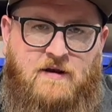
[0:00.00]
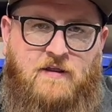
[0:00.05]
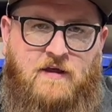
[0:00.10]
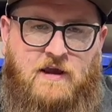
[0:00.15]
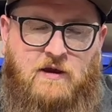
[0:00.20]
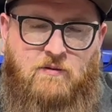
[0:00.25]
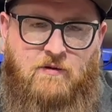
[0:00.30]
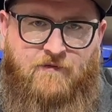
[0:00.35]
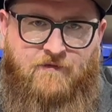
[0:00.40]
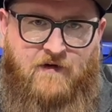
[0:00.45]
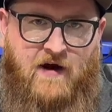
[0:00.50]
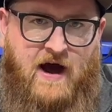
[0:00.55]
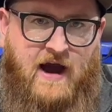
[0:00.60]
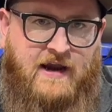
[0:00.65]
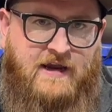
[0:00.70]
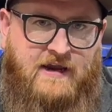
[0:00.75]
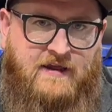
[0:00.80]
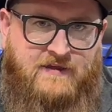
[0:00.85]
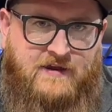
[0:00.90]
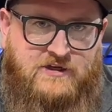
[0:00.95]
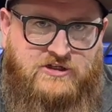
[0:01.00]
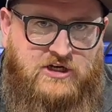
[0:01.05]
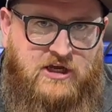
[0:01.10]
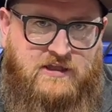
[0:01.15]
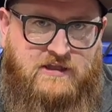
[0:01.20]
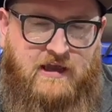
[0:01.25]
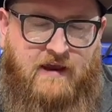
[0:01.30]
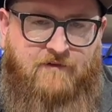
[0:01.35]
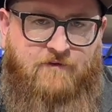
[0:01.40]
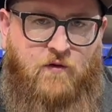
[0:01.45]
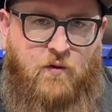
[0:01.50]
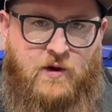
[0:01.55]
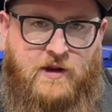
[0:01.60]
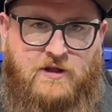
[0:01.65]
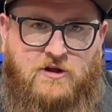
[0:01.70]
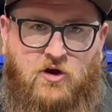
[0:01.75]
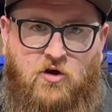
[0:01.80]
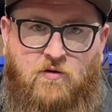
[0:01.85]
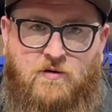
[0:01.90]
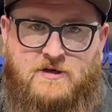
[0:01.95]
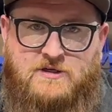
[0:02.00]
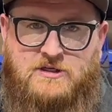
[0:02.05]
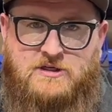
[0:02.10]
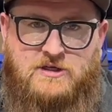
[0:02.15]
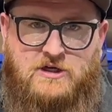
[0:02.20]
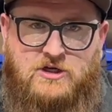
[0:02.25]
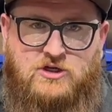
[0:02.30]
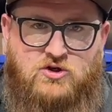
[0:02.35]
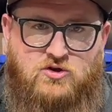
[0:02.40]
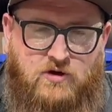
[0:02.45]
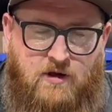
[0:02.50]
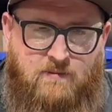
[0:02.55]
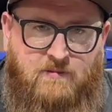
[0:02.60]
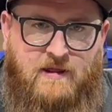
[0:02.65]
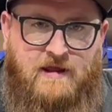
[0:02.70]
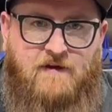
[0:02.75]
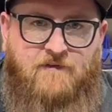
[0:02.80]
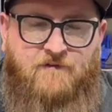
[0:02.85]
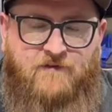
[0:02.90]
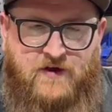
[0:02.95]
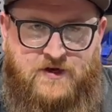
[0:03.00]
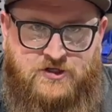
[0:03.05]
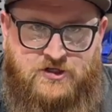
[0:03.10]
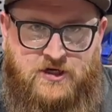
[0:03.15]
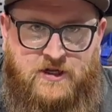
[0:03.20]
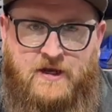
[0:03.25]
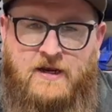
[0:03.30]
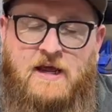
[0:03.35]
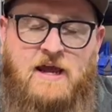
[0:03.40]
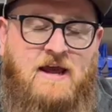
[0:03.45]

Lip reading: that you would find in the GT42 because it's extremely efficient.